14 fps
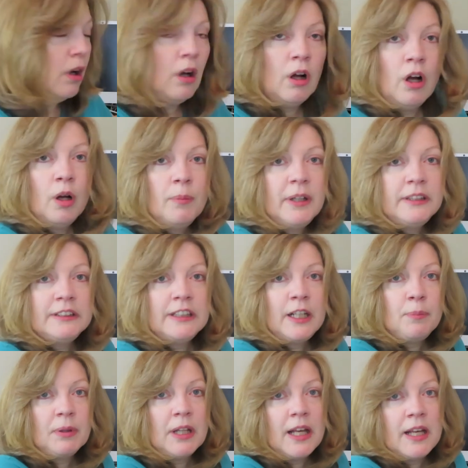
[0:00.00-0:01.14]
all my day
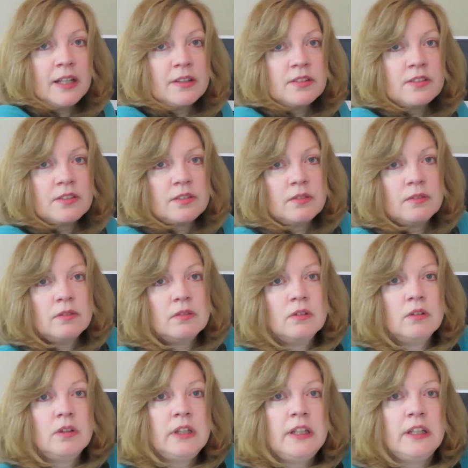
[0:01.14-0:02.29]
plans
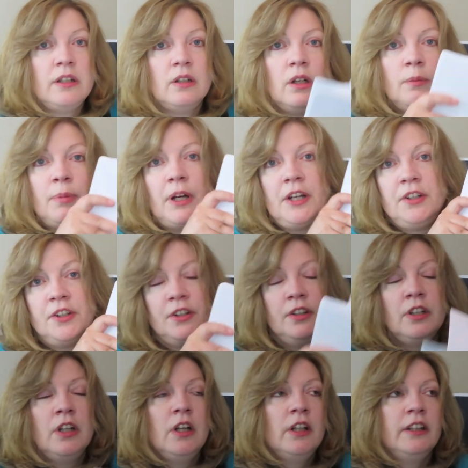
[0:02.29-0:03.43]
in a binder.
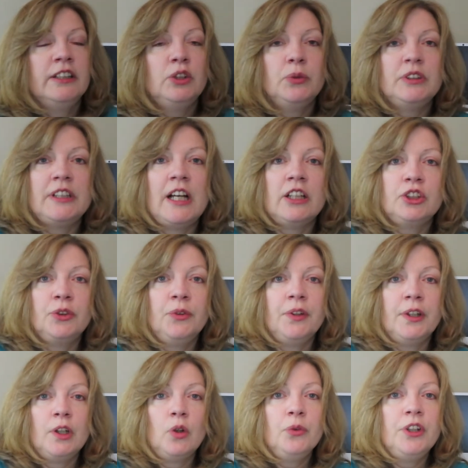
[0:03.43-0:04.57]
This was actually
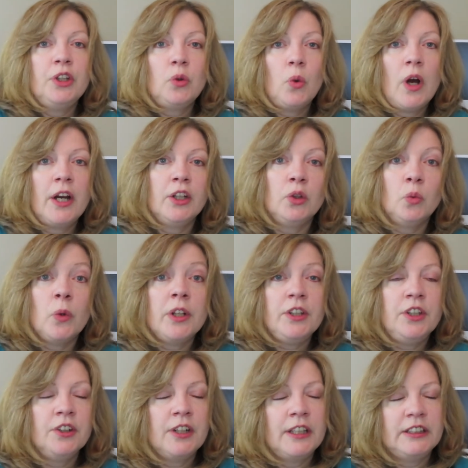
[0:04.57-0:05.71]
re required one
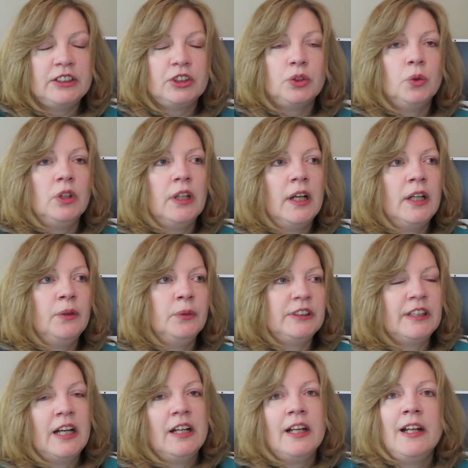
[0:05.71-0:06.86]
year at a school I was
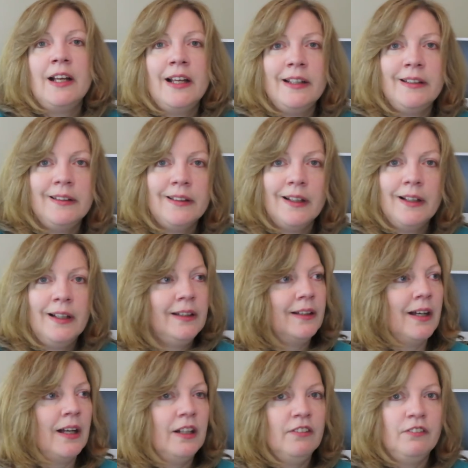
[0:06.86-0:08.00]
at, and I, I
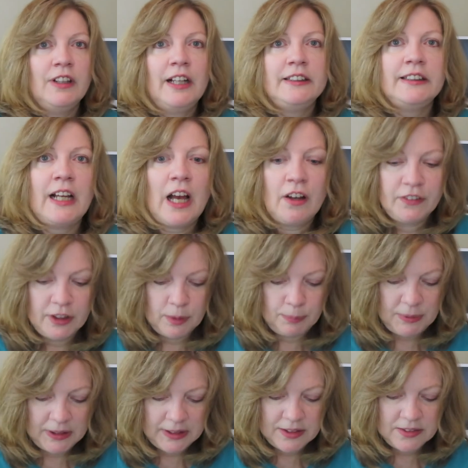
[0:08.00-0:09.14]
kind of liked having it
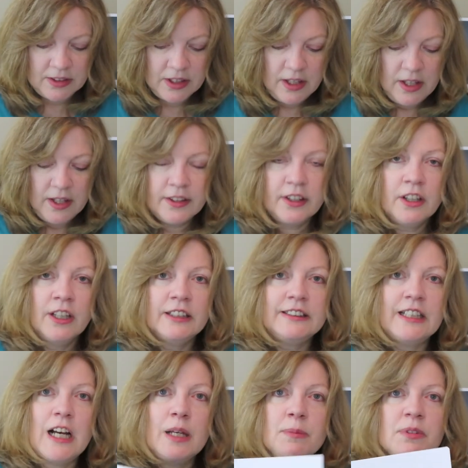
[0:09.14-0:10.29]
because there are
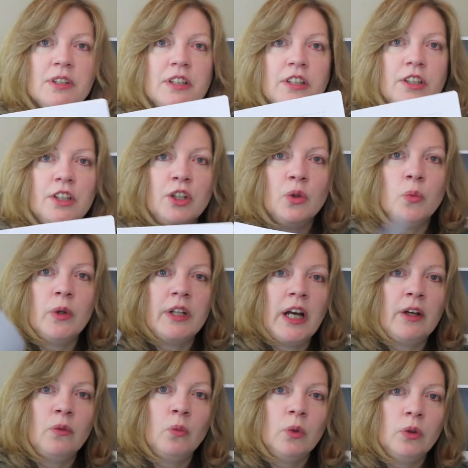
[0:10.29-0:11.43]
times of the year when
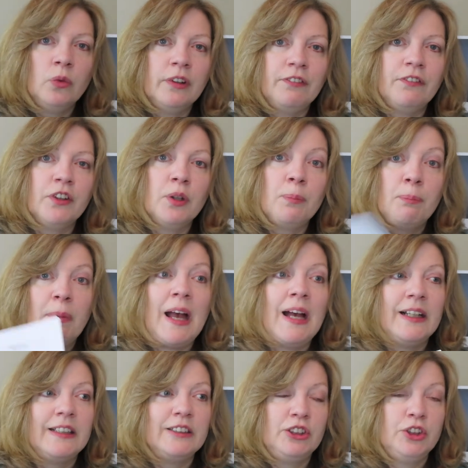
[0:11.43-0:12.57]
I will refer
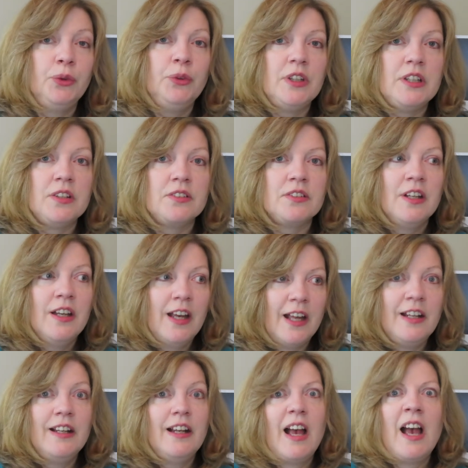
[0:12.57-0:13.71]
back to these,
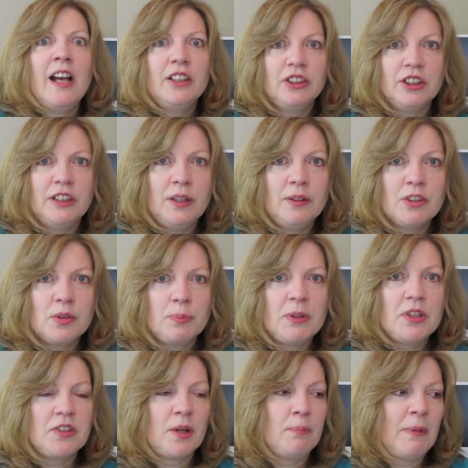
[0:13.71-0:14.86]
and it actually
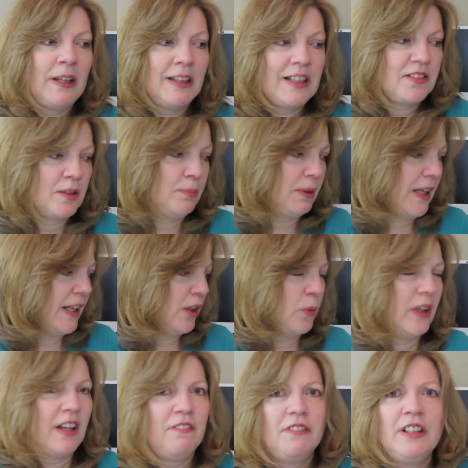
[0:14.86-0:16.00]
speeds up my lesson planning
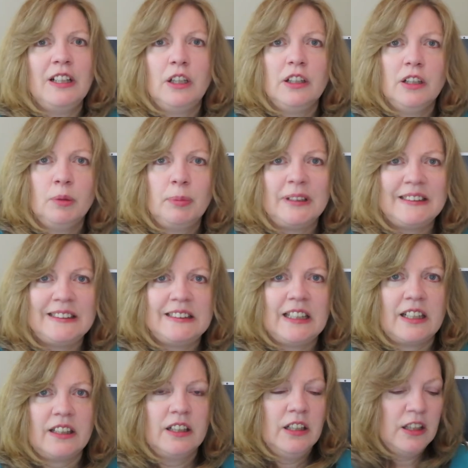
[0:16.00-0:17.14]
when I feel a little bit
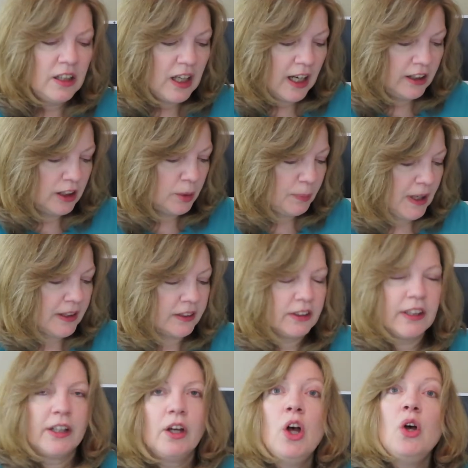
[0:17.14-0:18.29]
stuck. I look back and
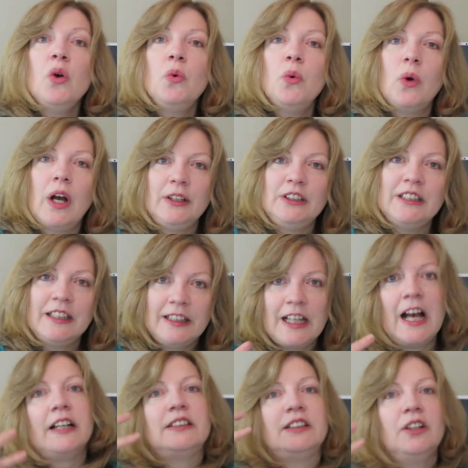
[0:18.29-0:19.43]
say, oh, I did
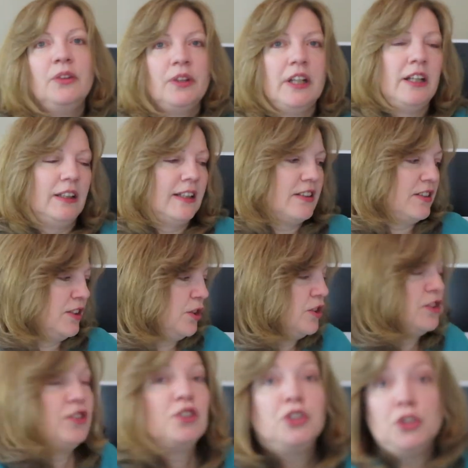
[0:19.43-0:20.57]
that. Okay, let's
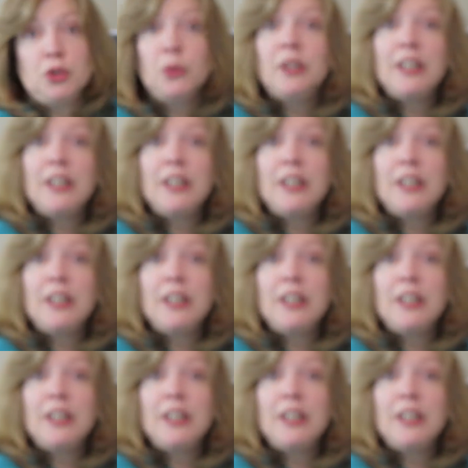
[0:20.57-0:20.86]
just do it